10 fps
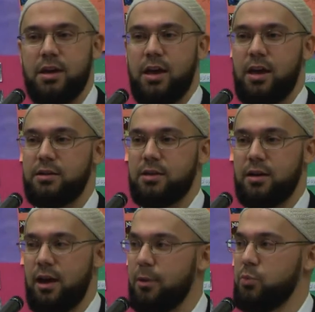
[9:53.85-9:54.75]
and
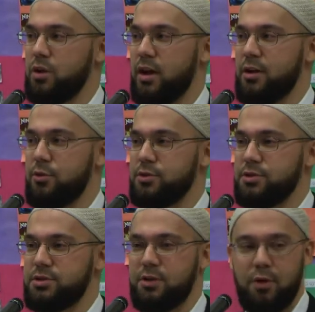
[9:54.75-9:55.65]
alhamdulillah,
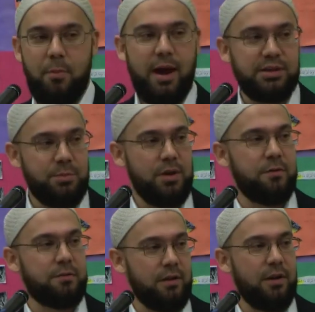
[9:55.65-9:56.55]
just it reminds me of